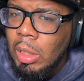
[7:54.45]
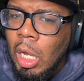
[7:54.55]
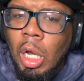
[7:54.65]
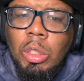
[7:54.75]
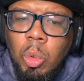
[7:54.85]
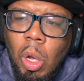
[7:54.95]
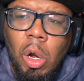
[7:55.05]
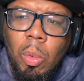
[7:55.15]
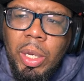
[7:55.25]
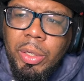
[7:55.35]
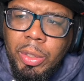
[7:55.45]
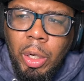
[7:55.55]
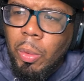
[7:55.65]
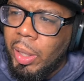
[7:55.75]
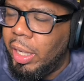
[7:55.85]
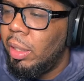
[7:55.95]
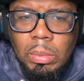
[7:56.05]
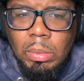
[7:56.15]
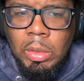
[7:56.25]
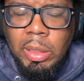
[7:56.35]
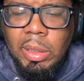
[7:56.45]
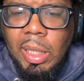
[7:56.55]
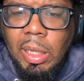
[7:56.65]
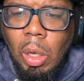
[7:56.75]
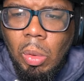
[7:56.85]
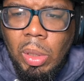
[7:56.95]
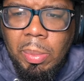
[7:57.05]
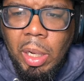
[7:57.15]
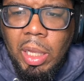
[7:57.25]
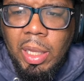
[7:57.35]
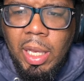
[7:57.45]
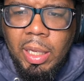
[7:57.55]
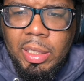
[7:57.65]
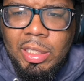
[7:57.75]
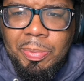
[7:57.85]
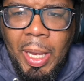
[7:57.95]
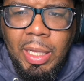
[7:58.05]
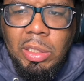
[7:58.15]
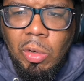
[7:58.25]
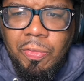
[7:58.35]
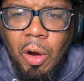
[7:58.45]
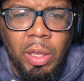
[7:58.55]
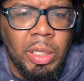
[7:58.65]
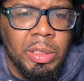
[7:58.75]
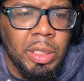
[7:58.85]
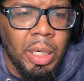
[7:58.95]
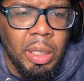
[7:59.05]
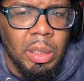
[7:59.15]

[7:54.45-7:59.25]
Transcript: Because what are we doing? This is like the only money the Yankees spent so far this year.